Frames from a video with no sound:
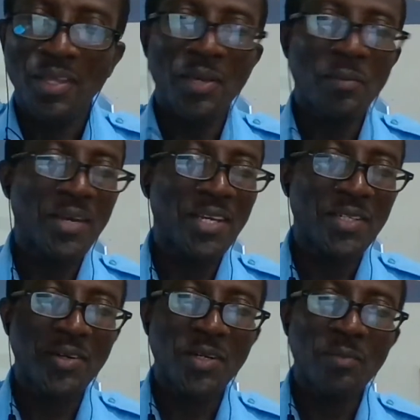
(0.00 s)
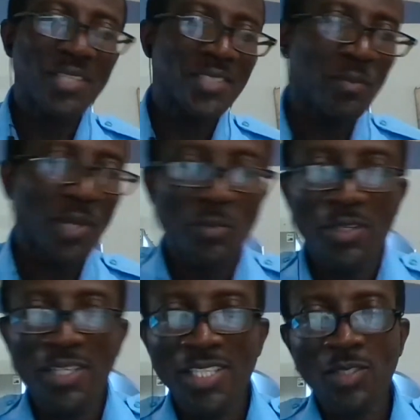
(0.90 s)
Amen. God bless you, my
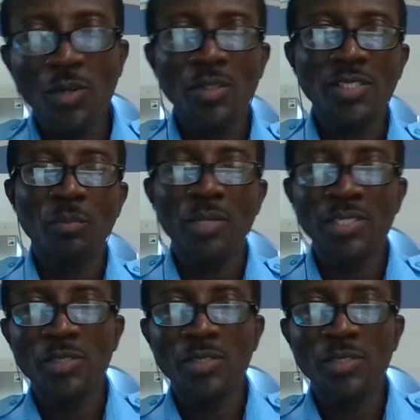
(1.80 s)
brother. It's always a pleasure